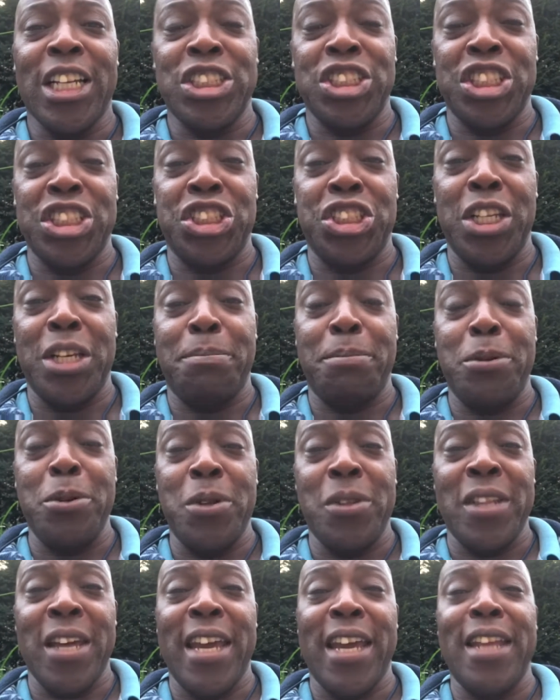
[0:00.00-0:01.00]
She
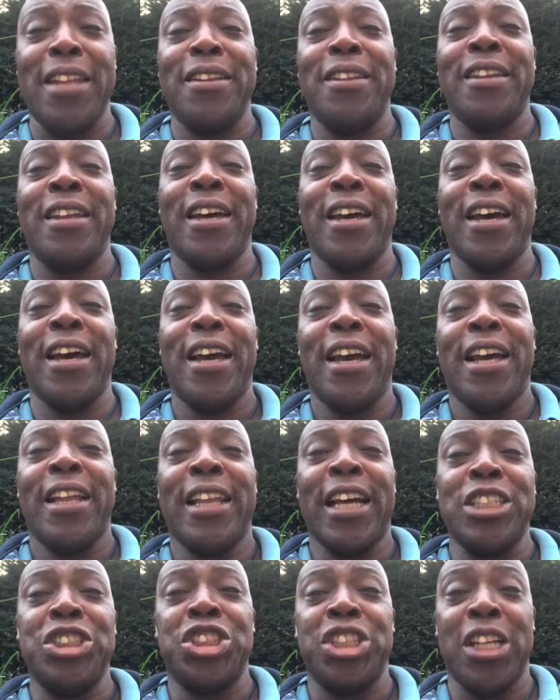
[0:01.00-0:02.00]
put that in there,
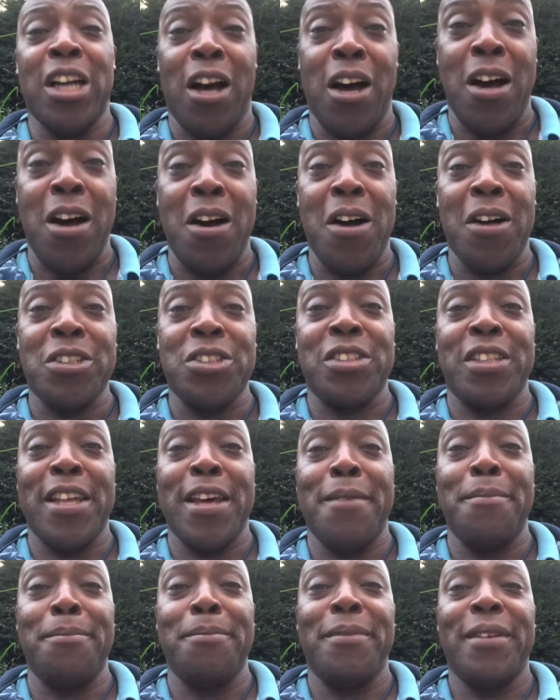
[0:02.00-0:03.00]
that she asked
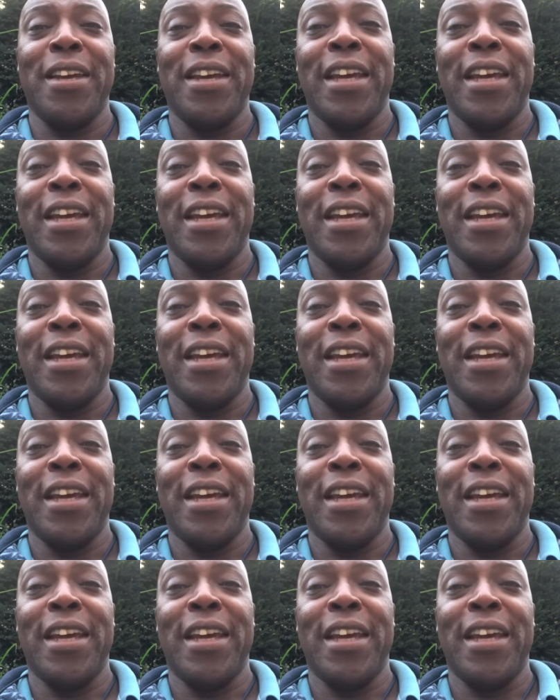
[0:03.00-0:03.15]
them